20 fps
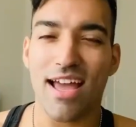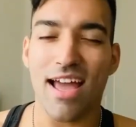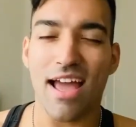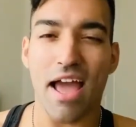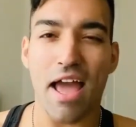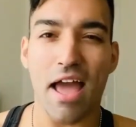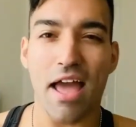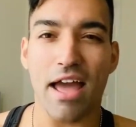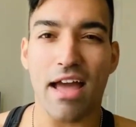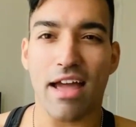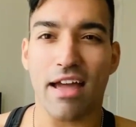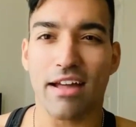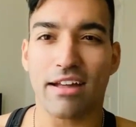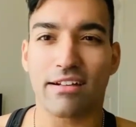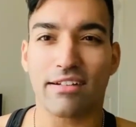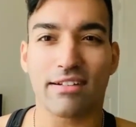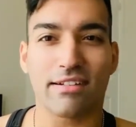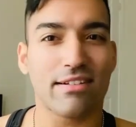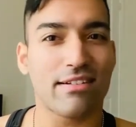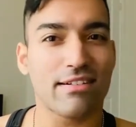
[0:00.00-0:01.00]

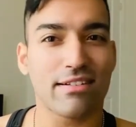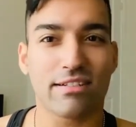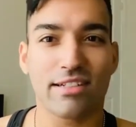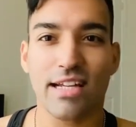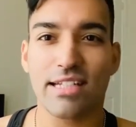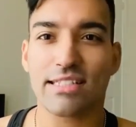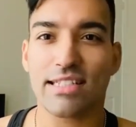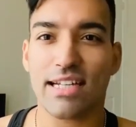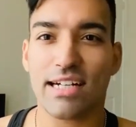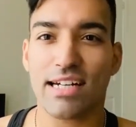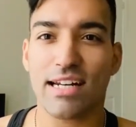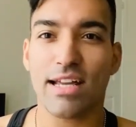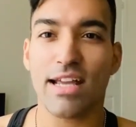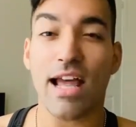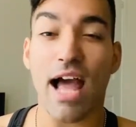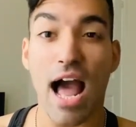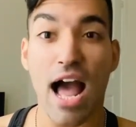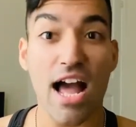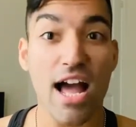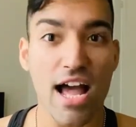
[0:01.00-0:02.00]
And
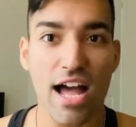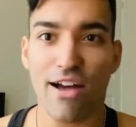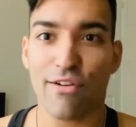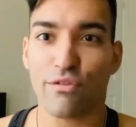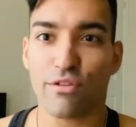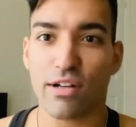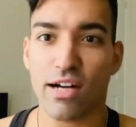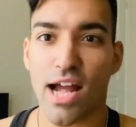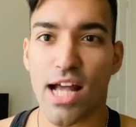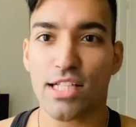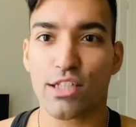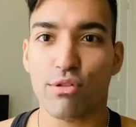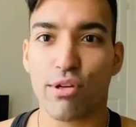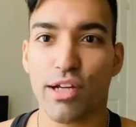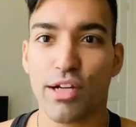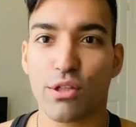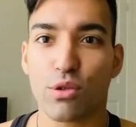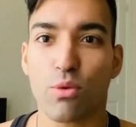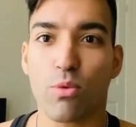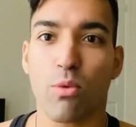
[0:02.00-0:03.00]
recently I have
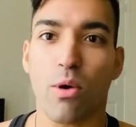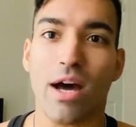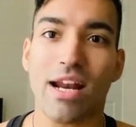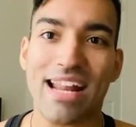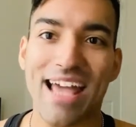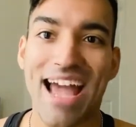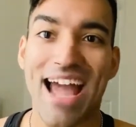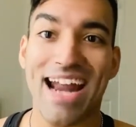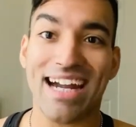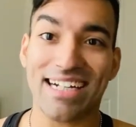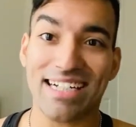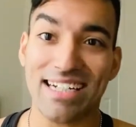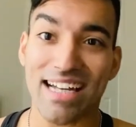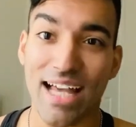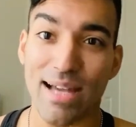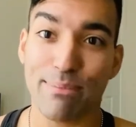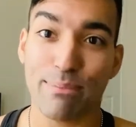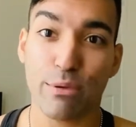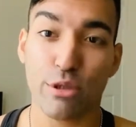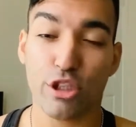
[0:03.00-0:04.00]
graduated to one-hand
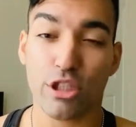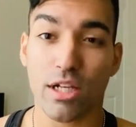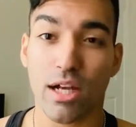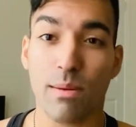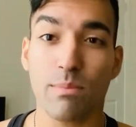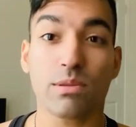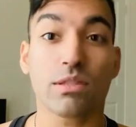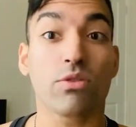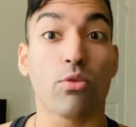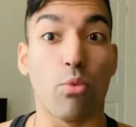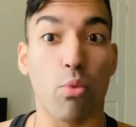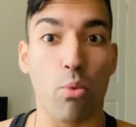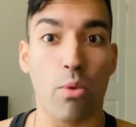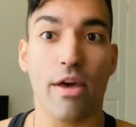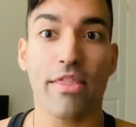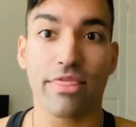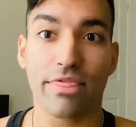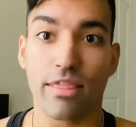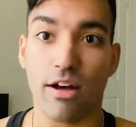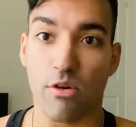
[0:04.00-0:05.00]
clap push-ups
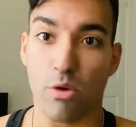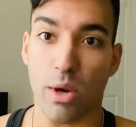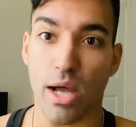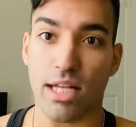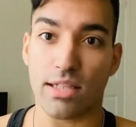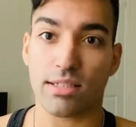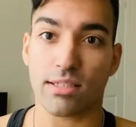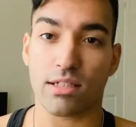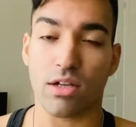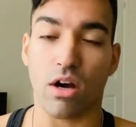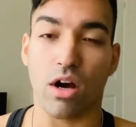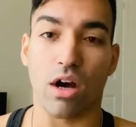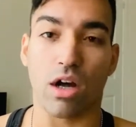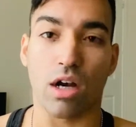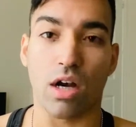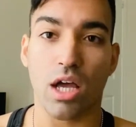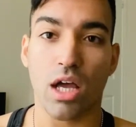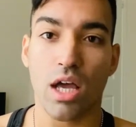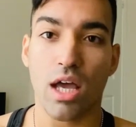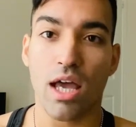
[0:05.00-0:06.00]
with the vest
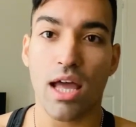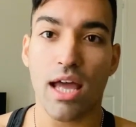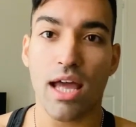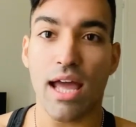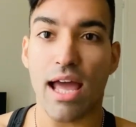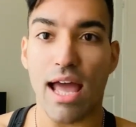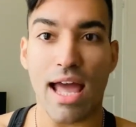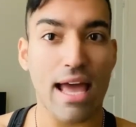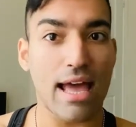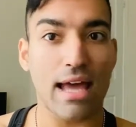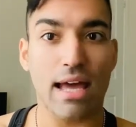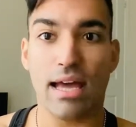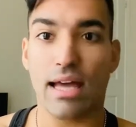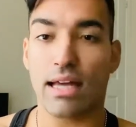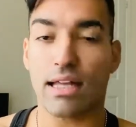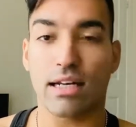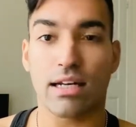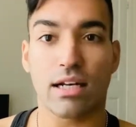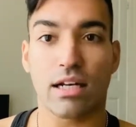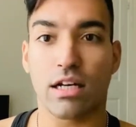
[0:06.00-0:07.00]
on.
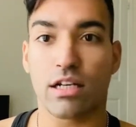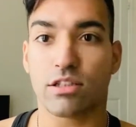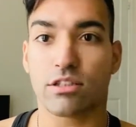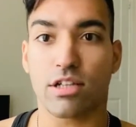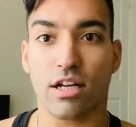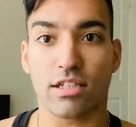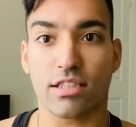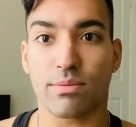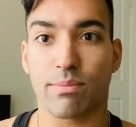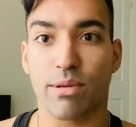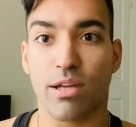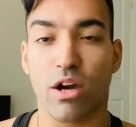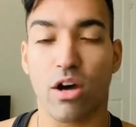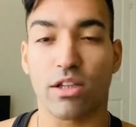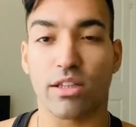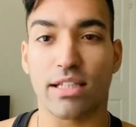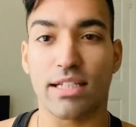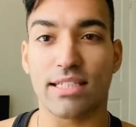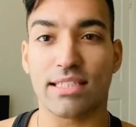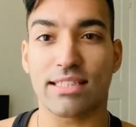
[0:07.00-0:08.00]
And trust me
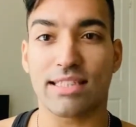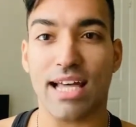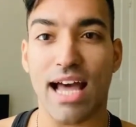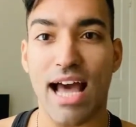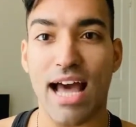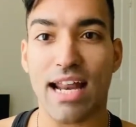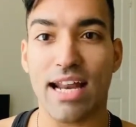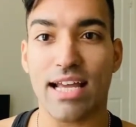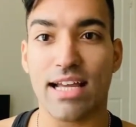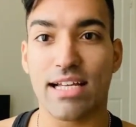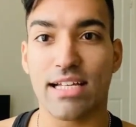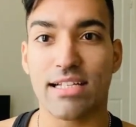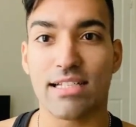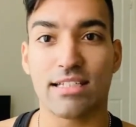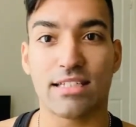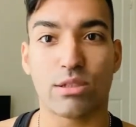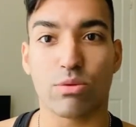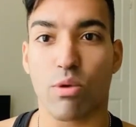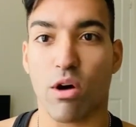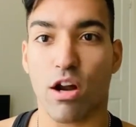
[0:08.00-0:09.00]
on this, that
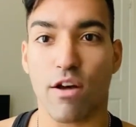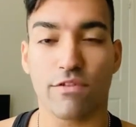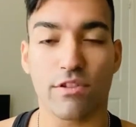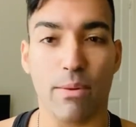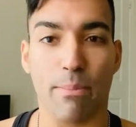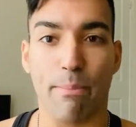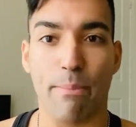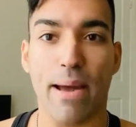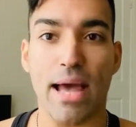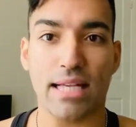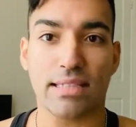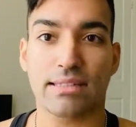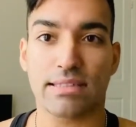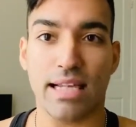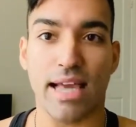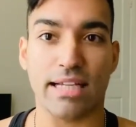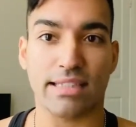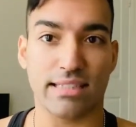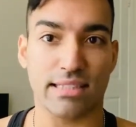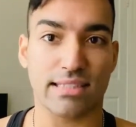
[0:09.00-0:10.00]
is one of the best
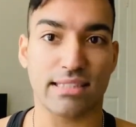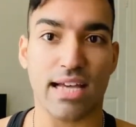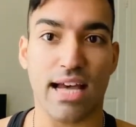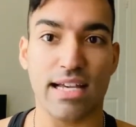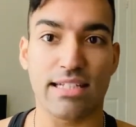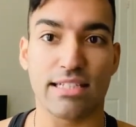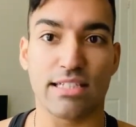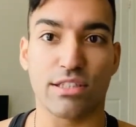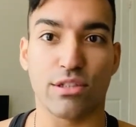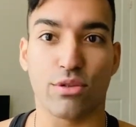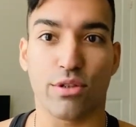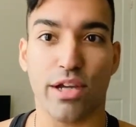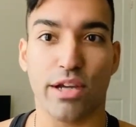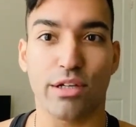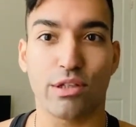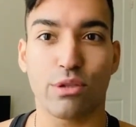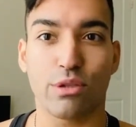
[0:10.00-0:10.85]
exercises you can